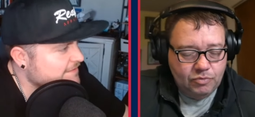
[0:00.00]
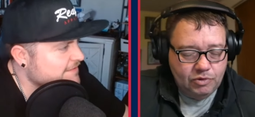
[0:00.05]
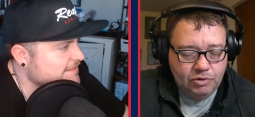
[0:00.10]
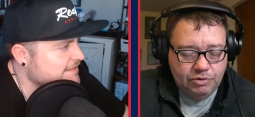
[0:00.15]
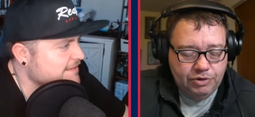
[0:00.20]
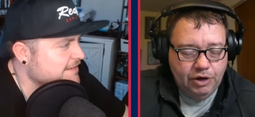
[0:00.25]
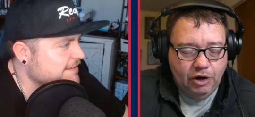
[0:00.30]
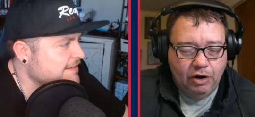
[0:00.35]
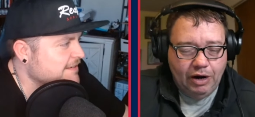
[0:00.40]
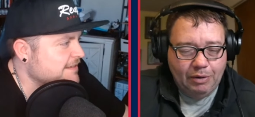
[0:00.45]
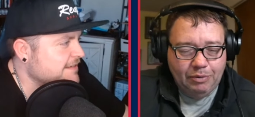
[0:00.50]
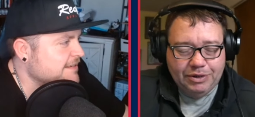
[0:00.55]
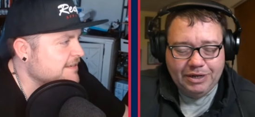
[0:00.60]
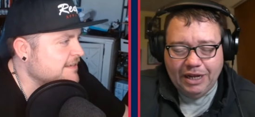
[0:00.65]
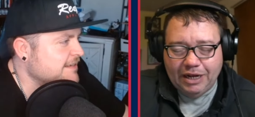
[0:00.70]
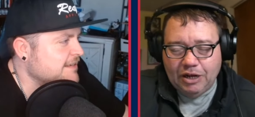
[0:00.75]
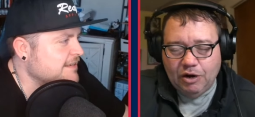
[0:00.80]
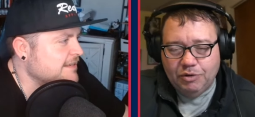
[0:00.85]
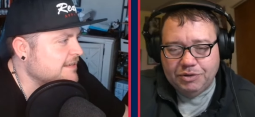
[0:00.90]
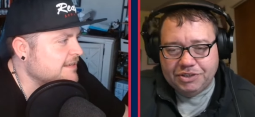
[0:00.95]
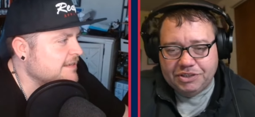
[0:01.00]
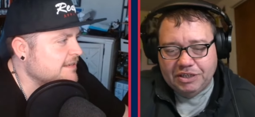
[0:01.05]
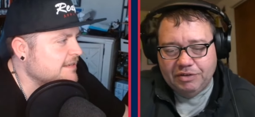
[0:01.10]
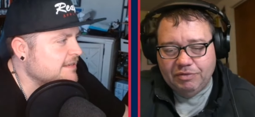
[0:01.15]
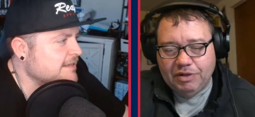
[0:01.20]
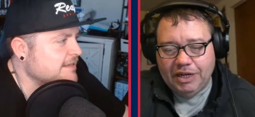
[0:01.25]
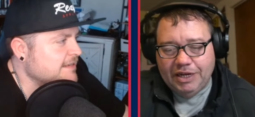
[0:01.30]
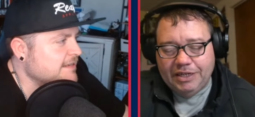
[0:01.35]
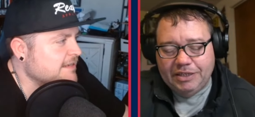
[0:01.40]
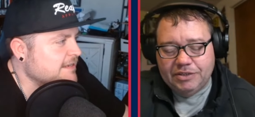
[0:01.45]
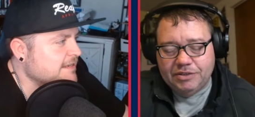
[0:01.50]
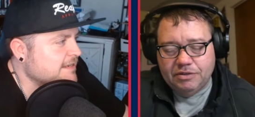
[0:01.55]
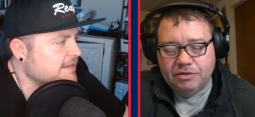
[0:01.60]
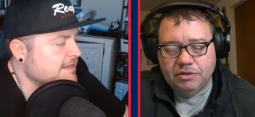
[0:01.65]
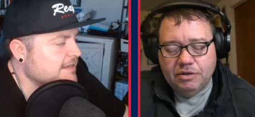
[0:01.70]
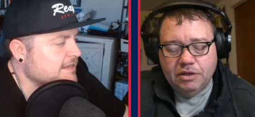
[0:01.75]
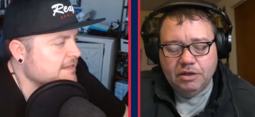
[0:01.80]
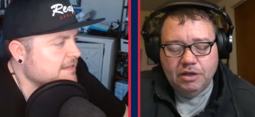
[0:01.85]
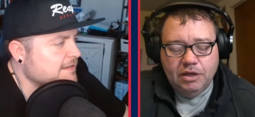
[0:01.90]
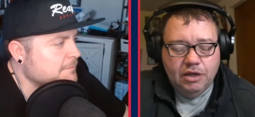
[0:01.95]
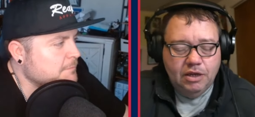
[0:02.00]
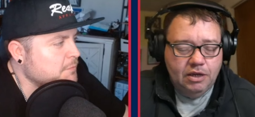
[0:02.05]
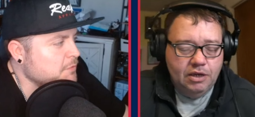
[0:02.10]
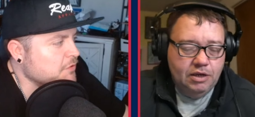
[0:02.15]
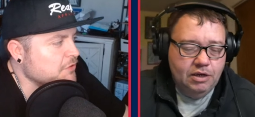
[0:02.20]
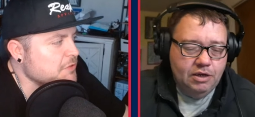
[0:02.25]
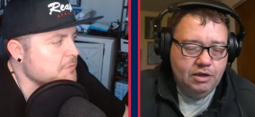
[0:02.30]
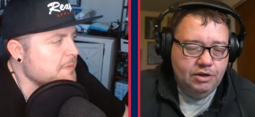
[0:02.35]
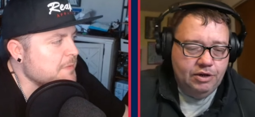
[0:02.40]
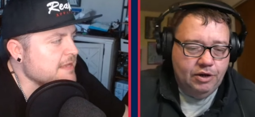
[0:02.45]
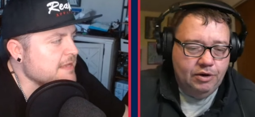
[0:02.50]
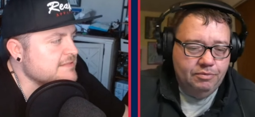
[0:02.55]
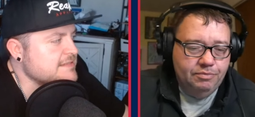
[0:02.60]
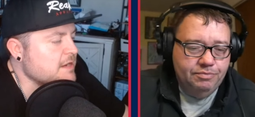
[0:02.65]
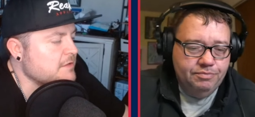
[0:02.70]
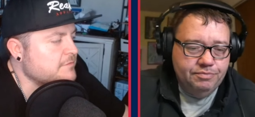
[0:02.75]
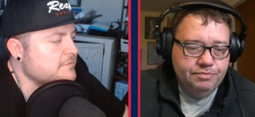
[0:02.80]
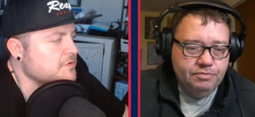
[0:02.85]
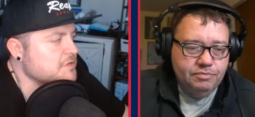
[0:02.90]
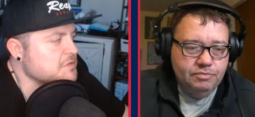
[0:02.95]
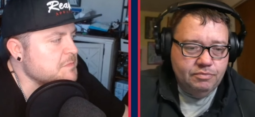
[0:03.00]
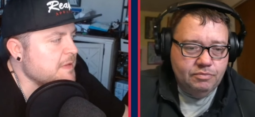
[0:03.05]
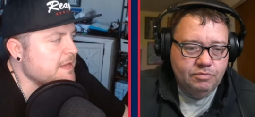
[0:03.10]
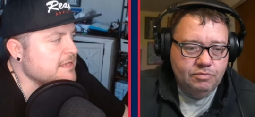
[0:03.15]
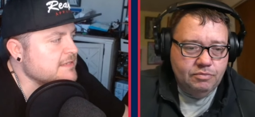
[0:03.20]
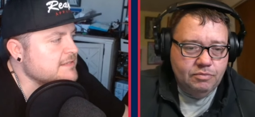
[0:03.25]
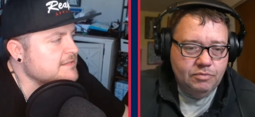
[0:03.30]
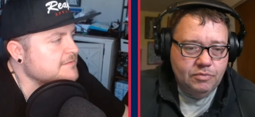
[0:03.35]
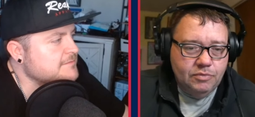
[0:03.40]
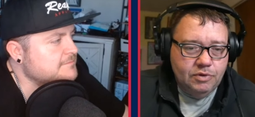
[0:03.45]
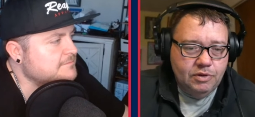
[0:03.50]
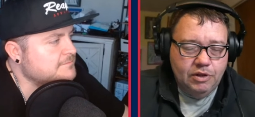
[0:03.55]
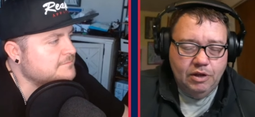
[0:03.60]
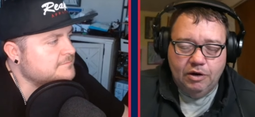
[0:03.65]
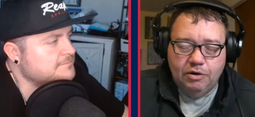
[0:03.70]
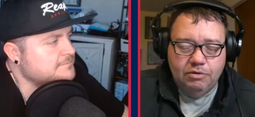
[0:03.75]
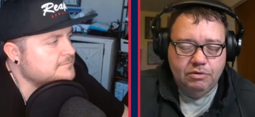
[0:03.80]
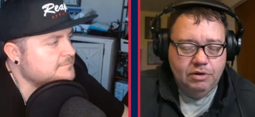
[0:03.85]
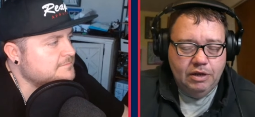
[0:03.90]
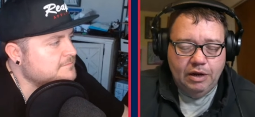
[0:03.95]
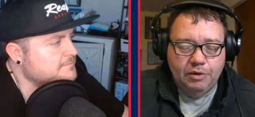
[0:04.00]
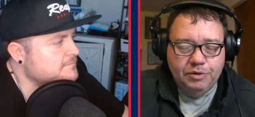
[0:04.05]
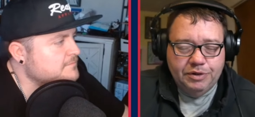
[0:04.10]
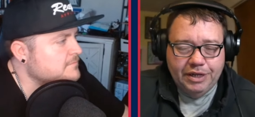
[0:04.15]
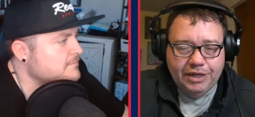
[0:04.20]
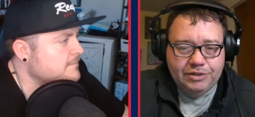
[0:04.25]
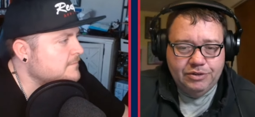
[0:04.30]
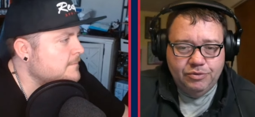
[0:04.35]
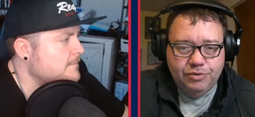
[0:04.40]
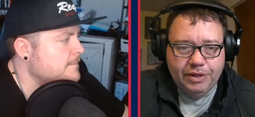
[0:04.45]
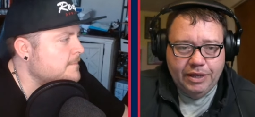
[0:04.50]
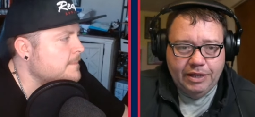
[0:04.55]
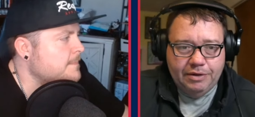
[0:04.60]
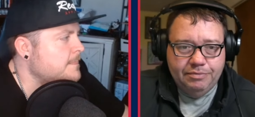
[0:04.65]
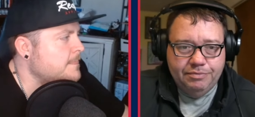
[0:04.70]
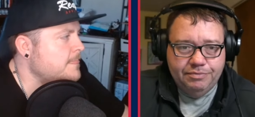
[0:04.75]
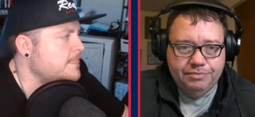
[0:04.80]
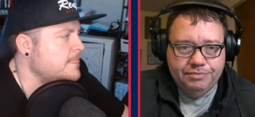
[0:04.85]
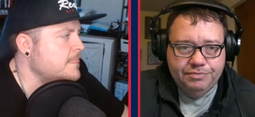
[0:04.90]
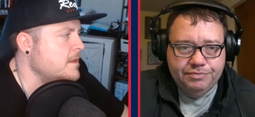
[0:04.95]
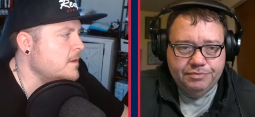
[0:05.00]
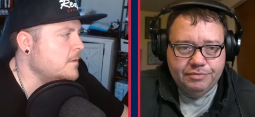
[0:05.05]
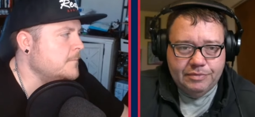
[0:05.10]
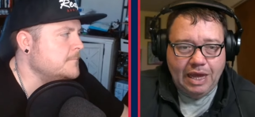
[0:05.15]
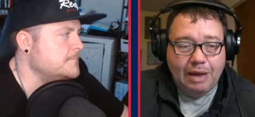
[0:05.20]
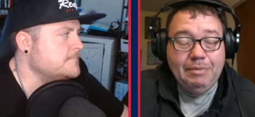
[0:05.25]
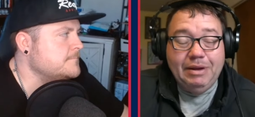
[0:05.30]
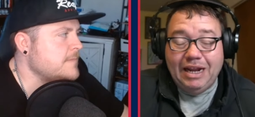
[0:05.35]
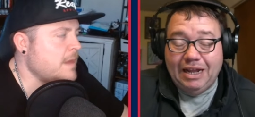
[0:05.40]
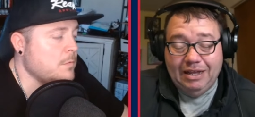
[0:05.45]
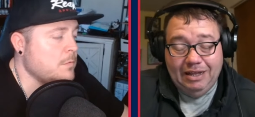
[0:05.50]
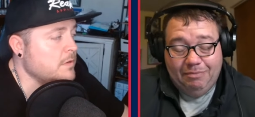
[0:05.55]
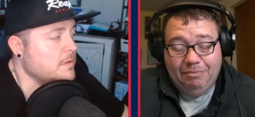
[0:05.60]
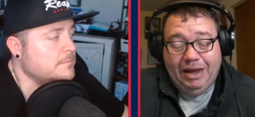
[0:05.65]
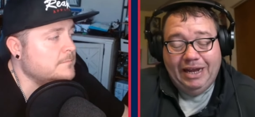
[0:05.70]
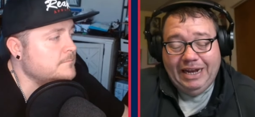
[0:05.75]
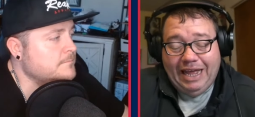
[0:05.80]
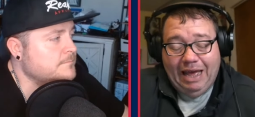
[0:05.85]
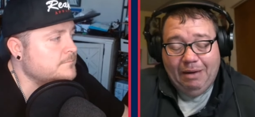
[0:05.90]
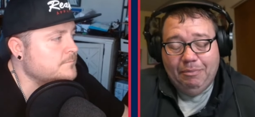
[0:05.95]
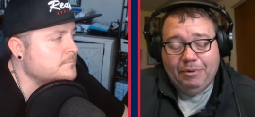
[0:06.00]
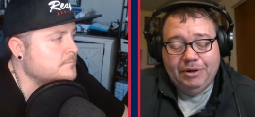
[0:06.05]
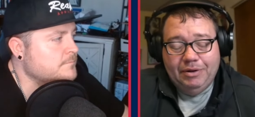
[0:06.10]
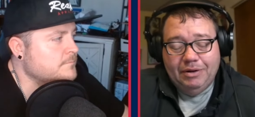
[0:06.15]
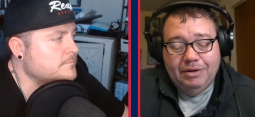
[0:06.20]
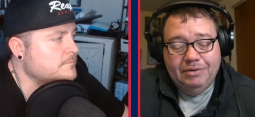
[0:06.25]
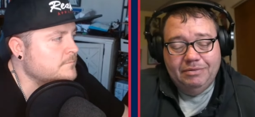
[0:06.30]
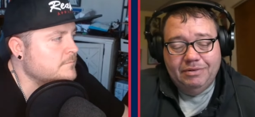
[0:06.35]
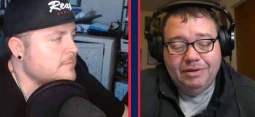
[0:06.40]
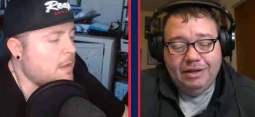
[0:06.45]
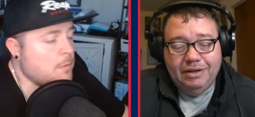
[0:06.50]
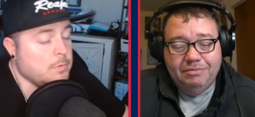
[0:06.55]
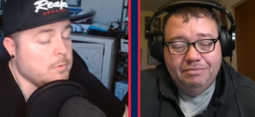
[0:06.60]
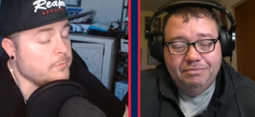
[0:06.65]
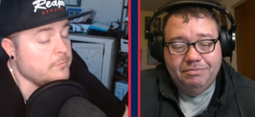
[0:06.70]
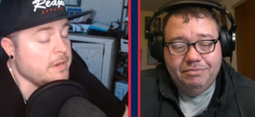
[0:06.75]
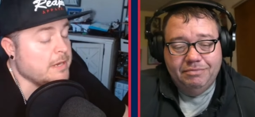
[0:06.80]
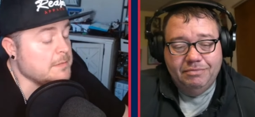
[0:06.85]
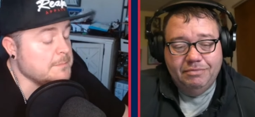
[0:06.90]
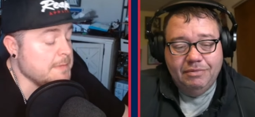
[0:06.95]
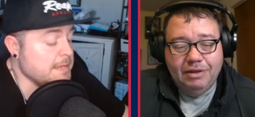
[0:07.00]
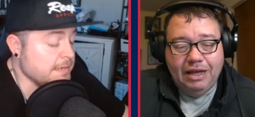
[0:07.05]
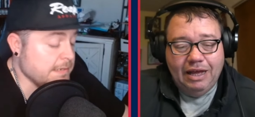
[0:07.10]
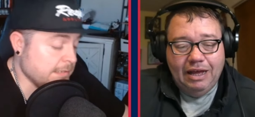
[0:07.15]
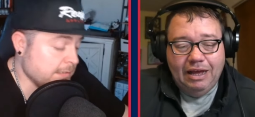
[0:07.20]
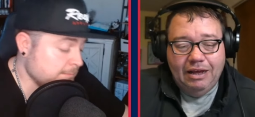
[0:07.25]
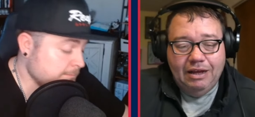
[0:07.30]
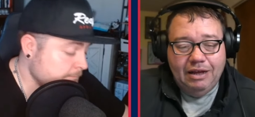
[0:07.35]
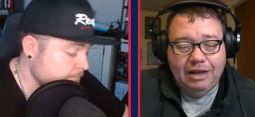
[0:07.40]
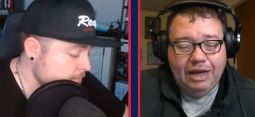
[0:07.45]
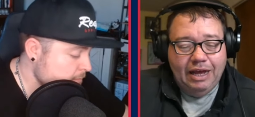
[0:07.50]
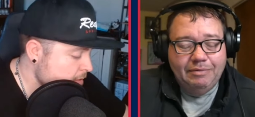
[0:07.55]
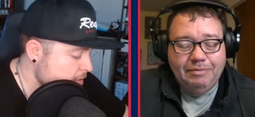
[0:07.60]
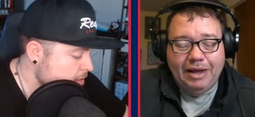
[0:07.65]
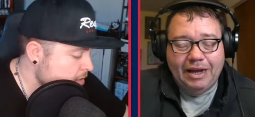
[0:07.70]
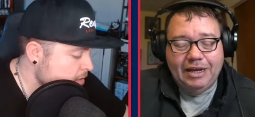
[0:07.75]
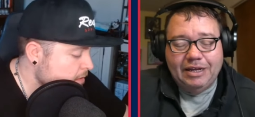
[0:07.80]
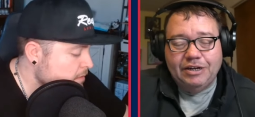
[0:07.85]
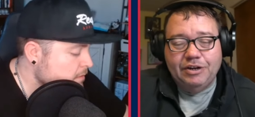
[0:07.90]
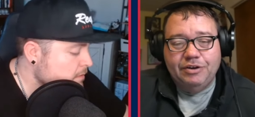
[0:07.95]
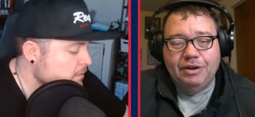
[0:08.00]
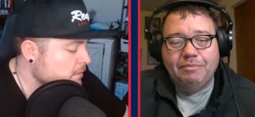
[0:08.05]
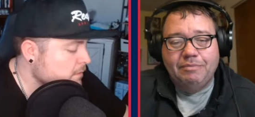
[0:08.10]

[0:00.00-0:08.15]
Speaker 1: No, I would not go with Steve Lyons.
Speaker 2: Pulling your pants down at first base. No,
Speaker 1: I would not do that. No. I mean, it might happen.
Speaker 2: I, I wouldn't recommend it.
Speaker 1: I'm not gonna. I'm